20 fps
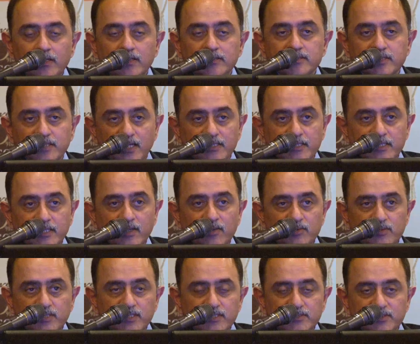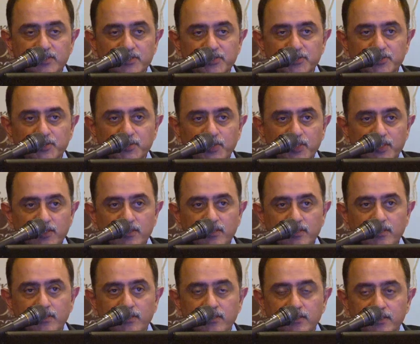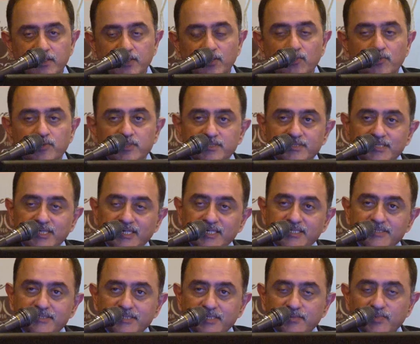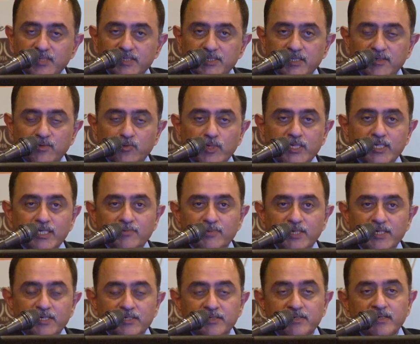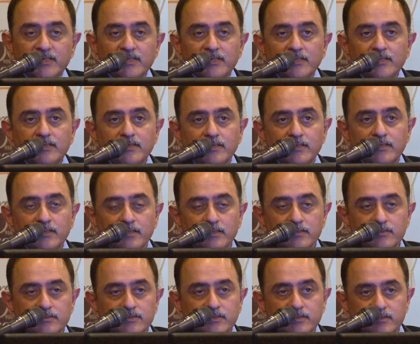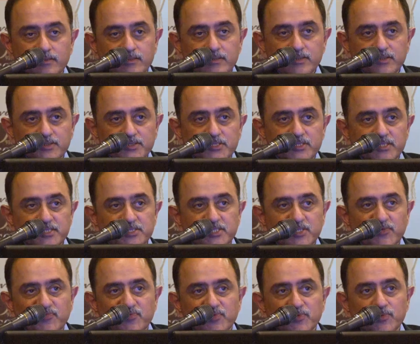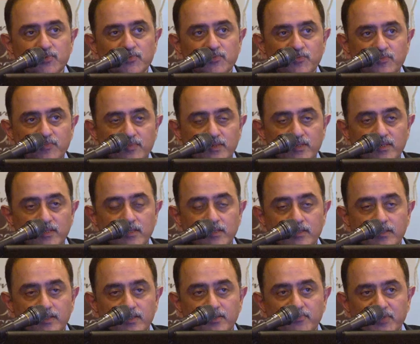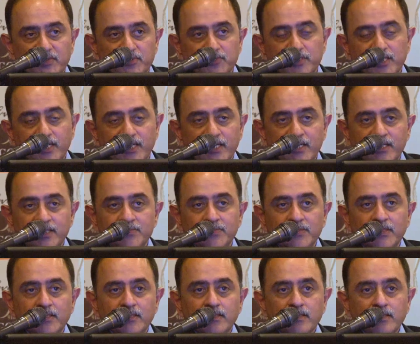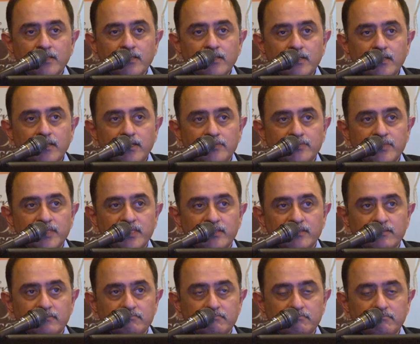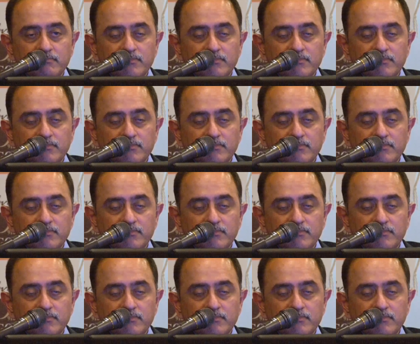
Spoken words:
I started out as an engineer in Lucas, like I said, but then quickly made a shift to, went to the IIM. And then